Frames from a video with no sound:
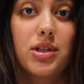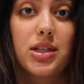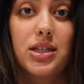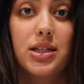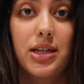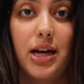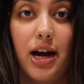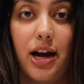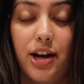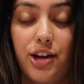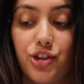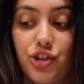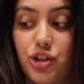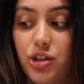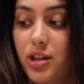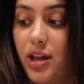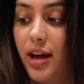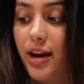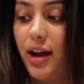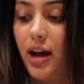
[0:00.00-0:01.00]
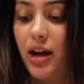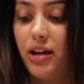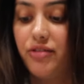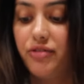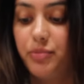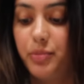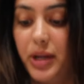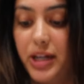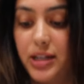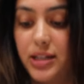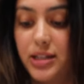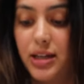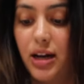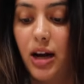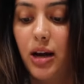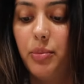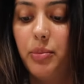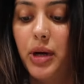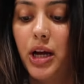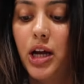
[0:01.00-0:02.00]
stash that I've picked
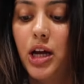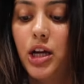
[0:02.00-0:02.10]
up.